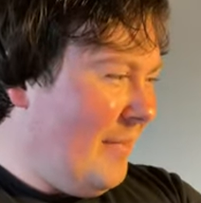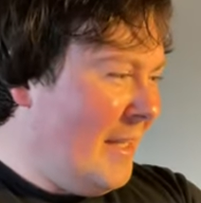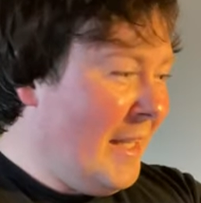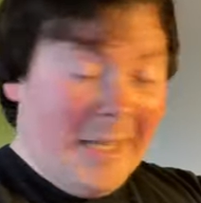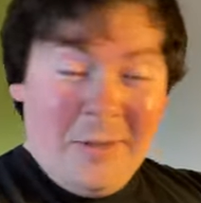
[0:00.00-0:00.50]

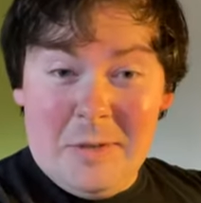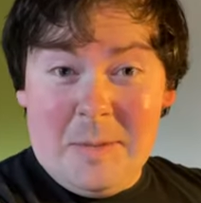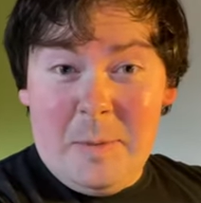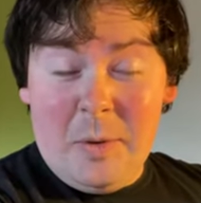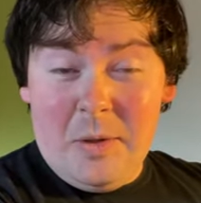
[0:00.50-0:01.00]
yeah, and all
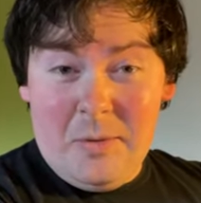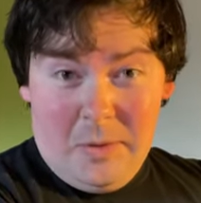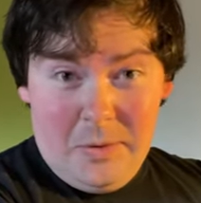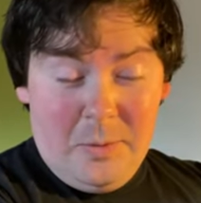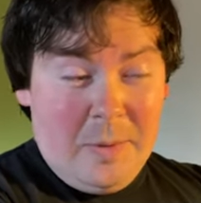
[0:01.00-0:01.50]
these people,
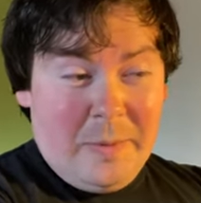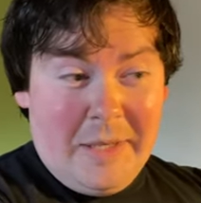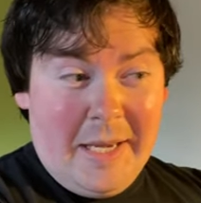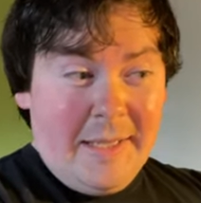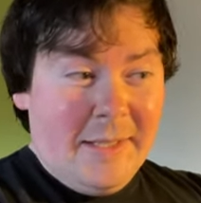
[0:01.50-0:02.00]
all you people
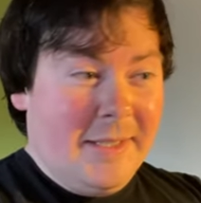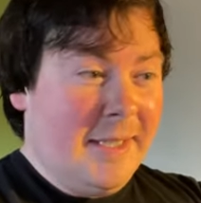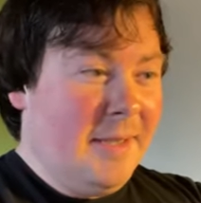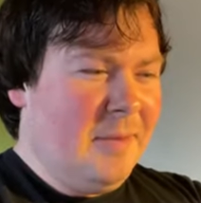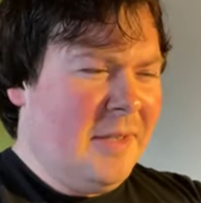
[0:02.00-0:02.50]
that entered,
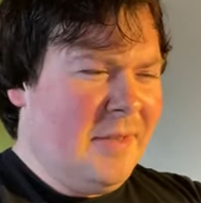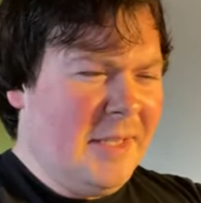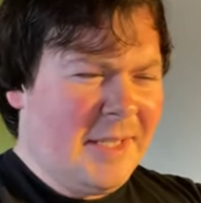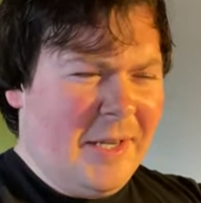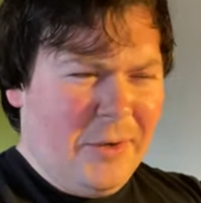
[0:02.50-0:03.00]
you have the
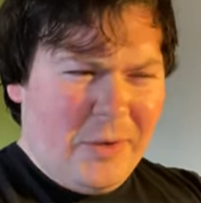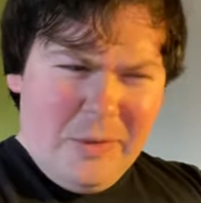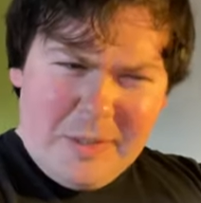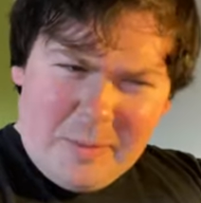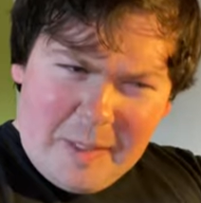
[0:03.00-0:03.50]
discount
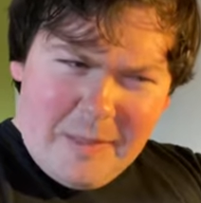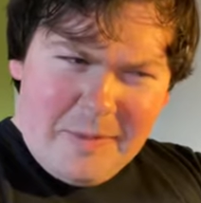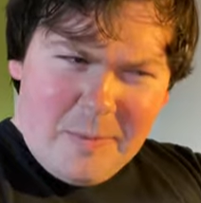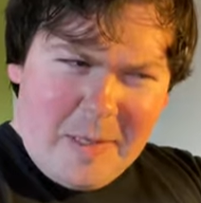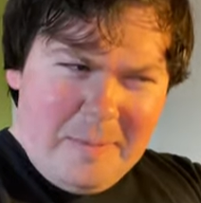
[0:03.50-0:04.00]
code as well
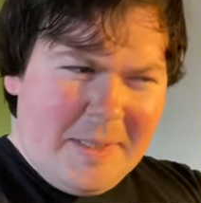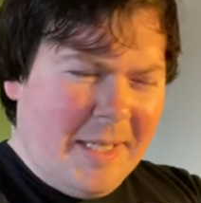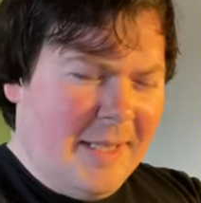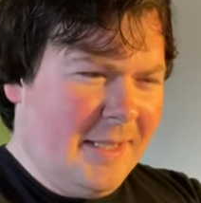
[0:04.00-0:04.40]
for the website.